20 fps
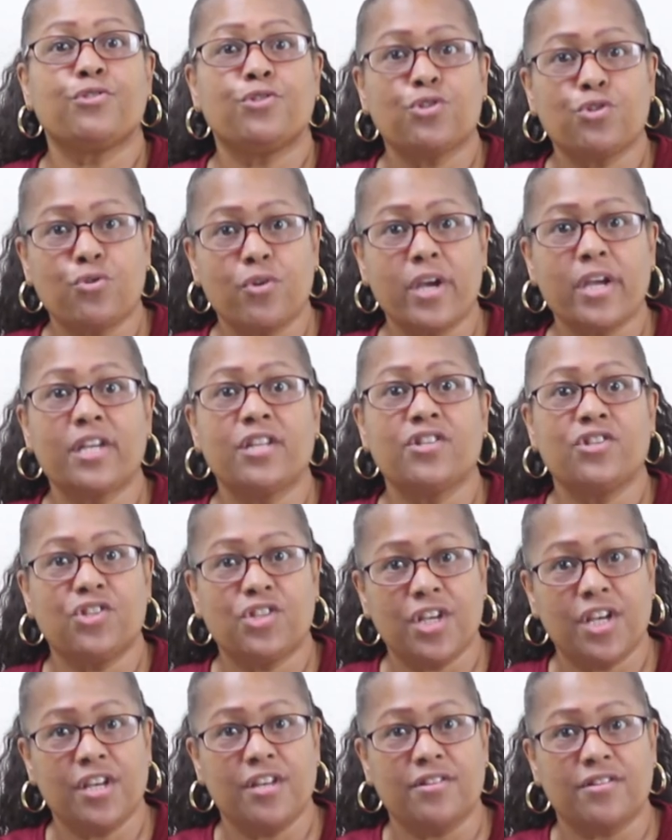trick
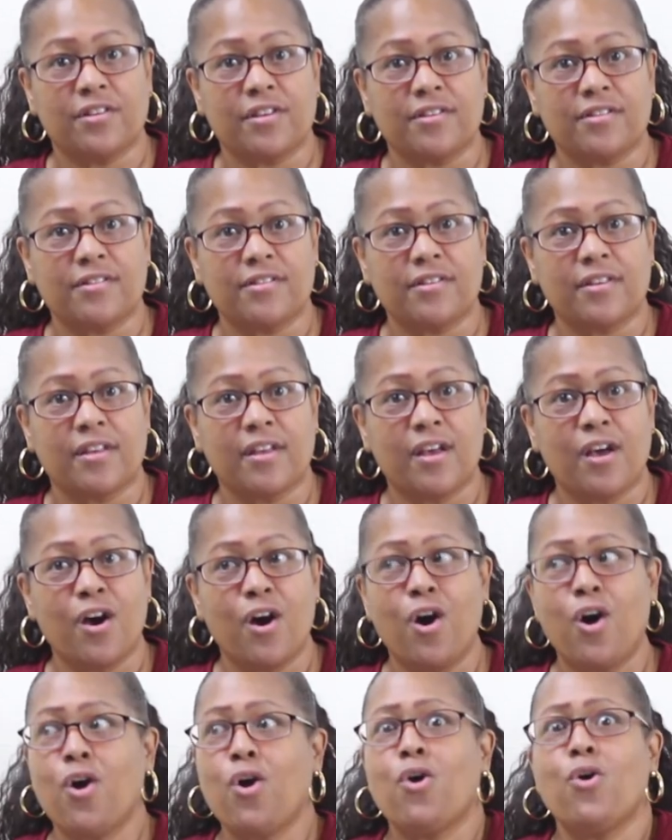Jesus.
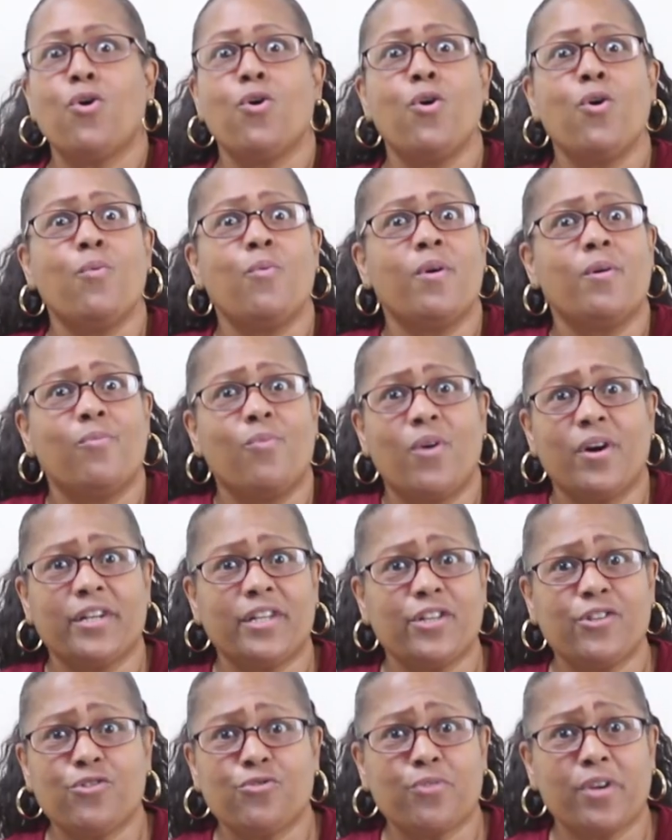Who would
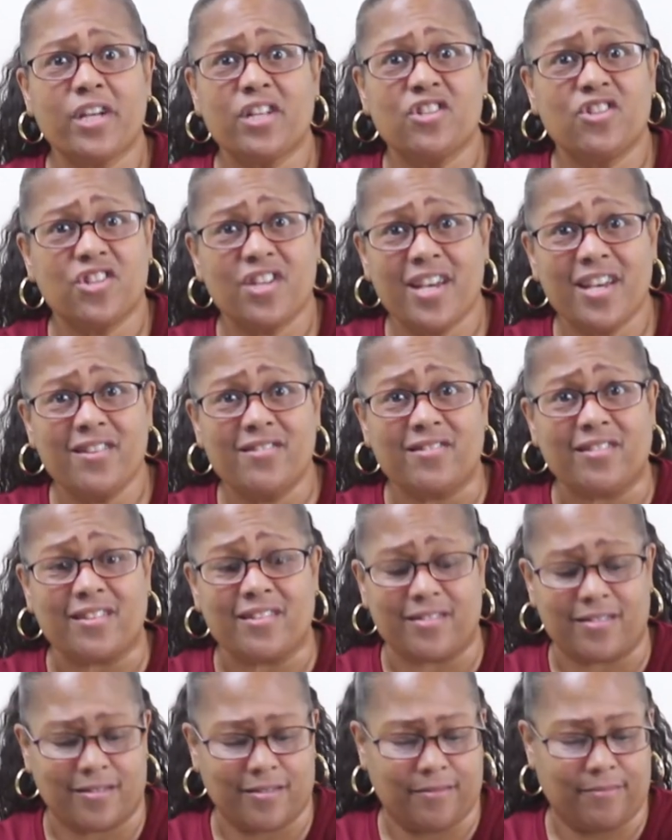want to trick
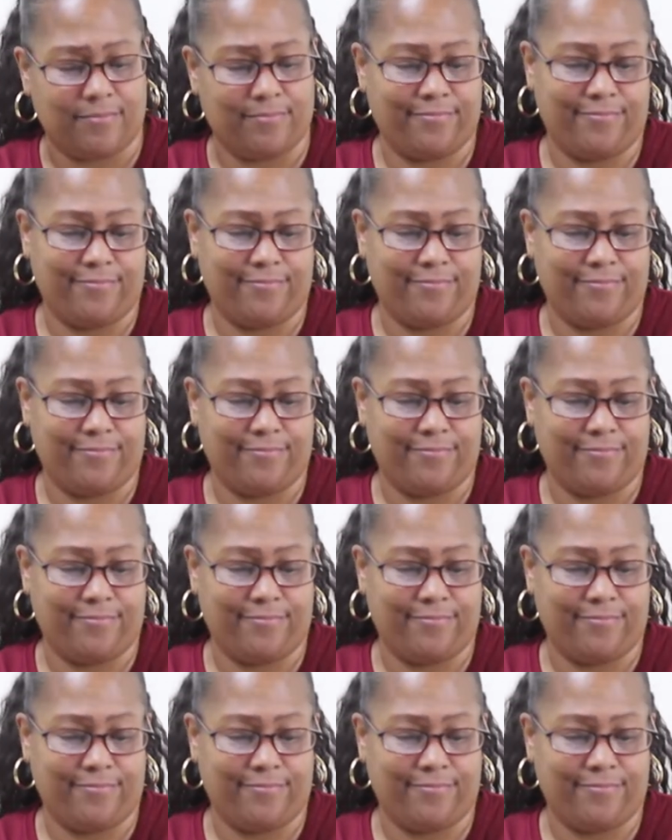Jesus?